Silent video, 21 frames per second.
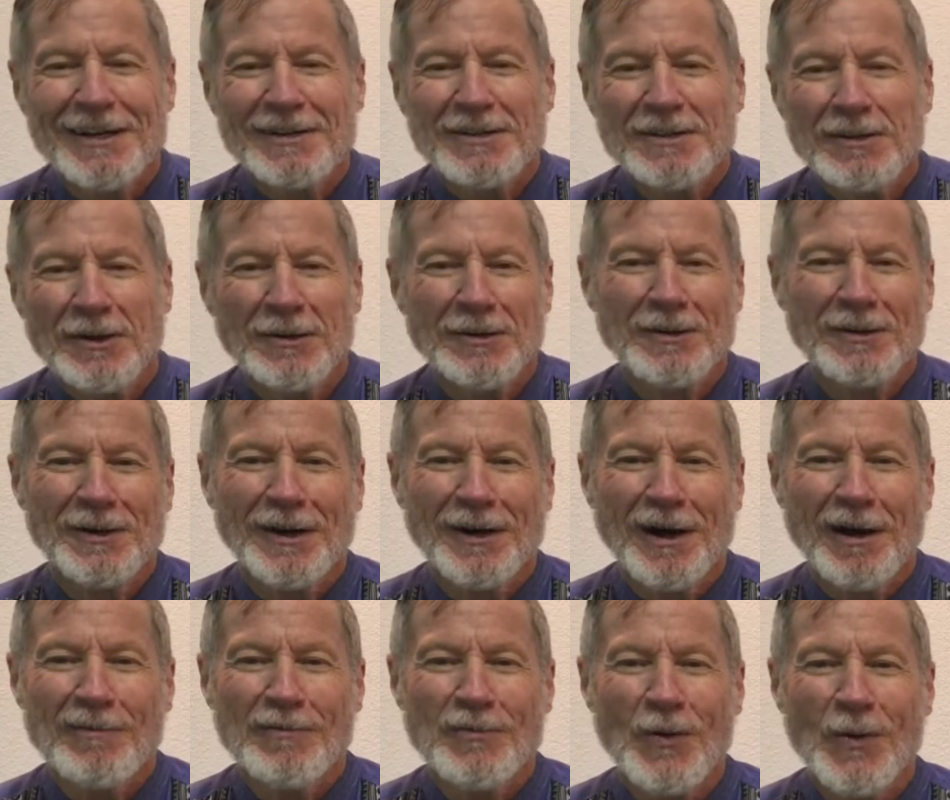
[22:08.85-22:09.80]
So
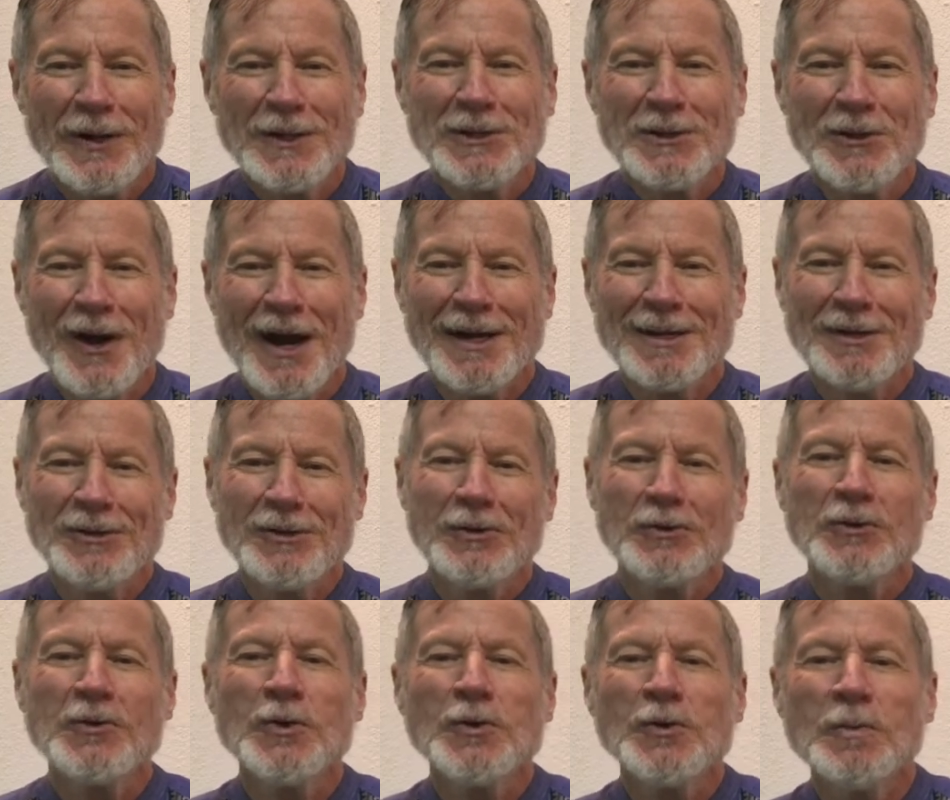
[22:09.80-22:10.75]
avoid trying to do
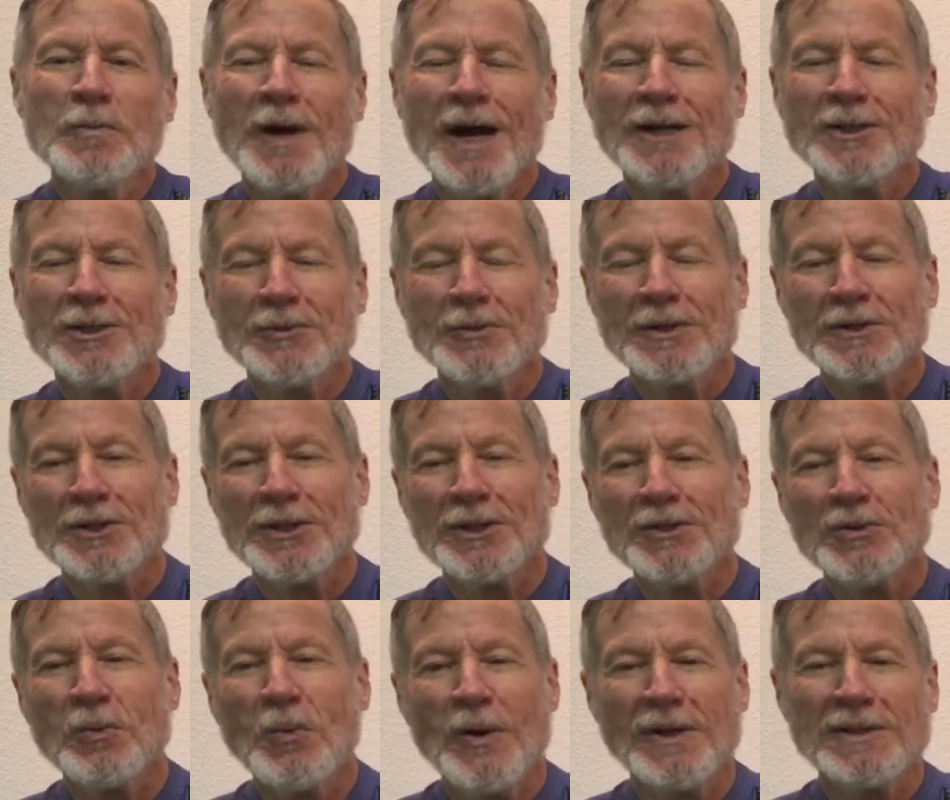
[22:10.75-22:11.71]
too much with
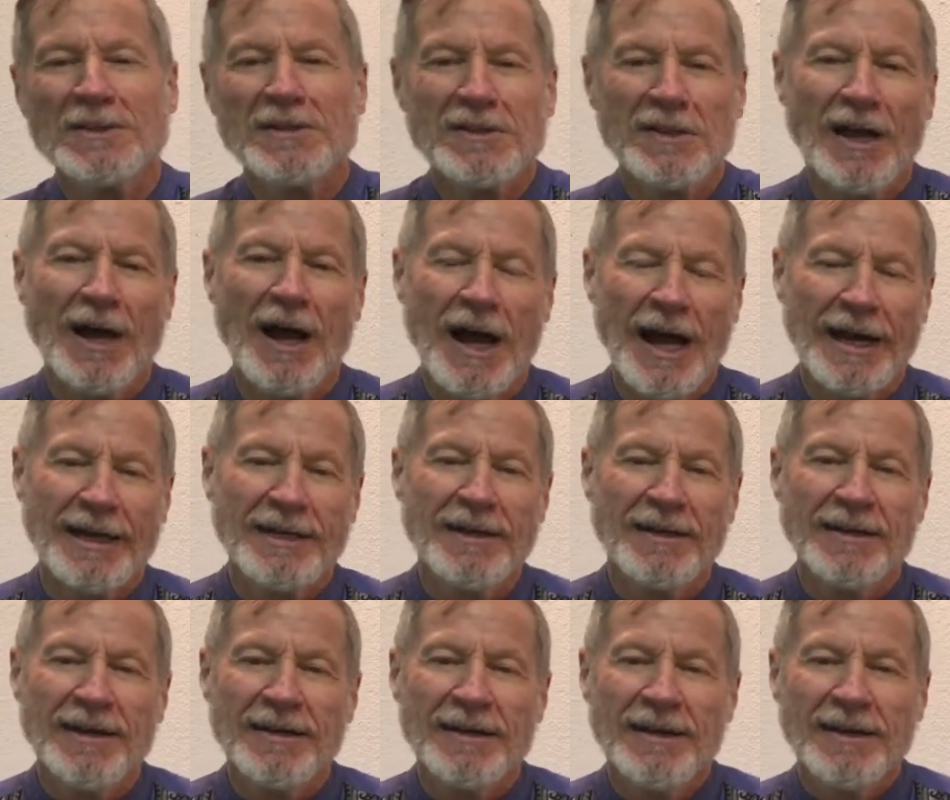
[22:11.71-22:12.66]
just one slide.
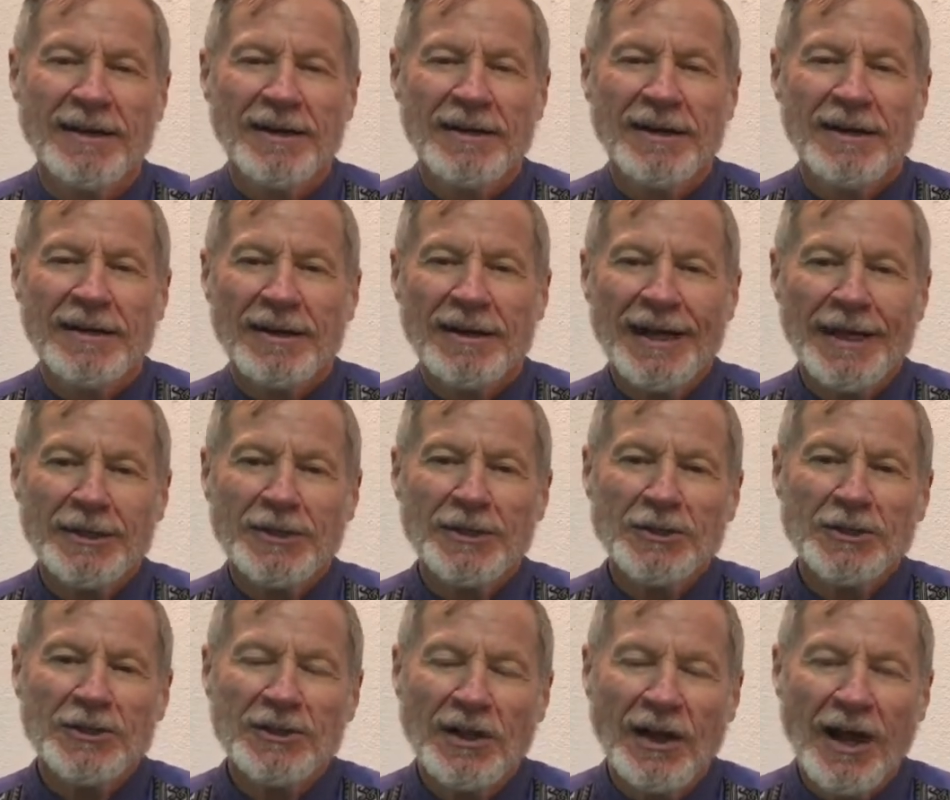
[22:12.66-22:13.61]
Let your
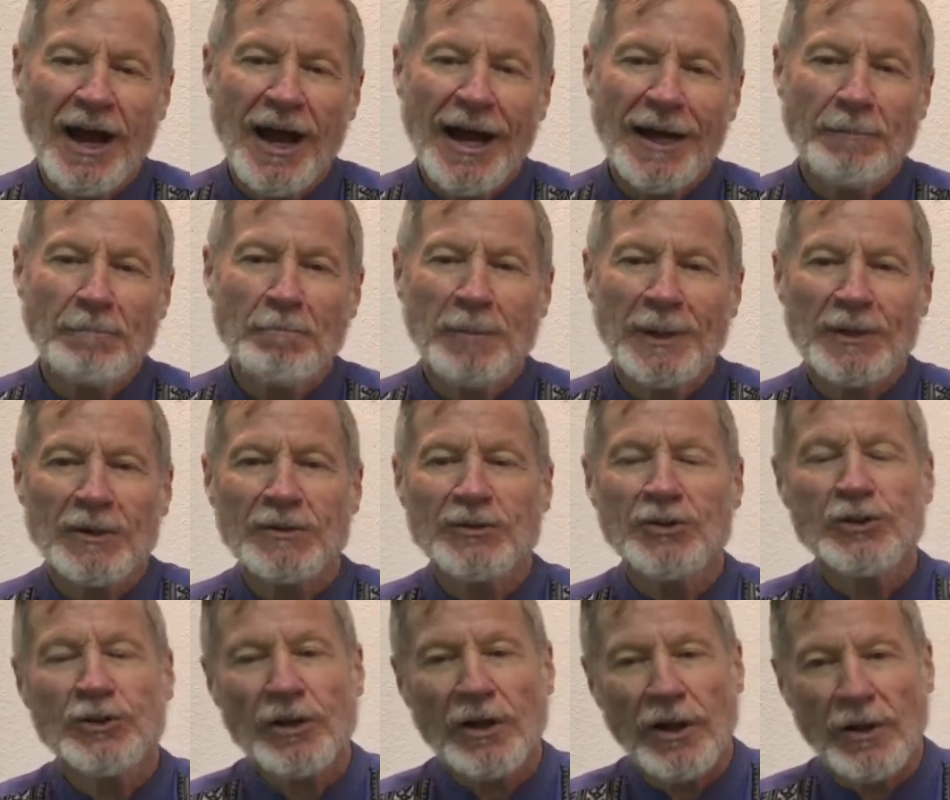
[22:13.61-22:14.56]
slide build
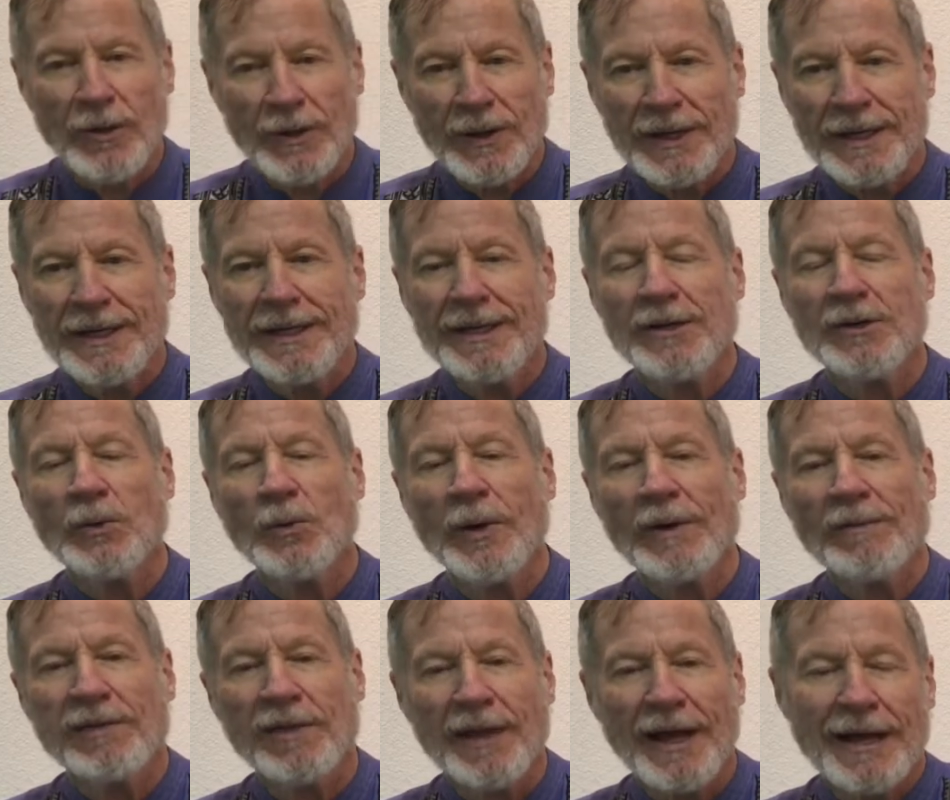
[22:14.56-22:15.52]
slowly
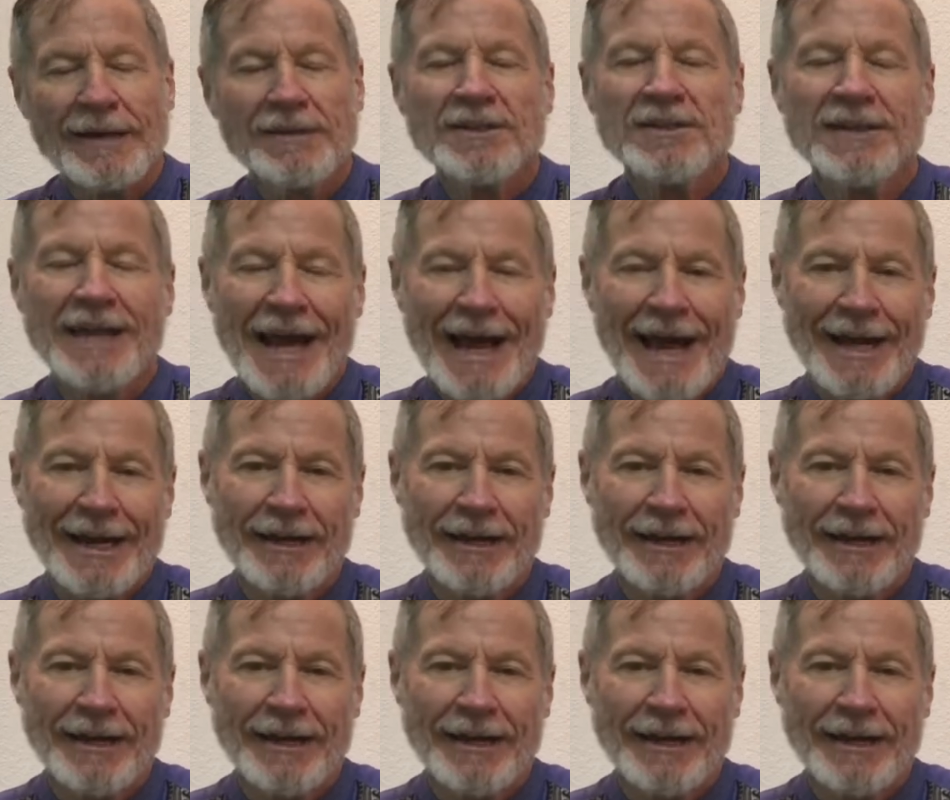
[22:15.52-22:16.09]
with less data.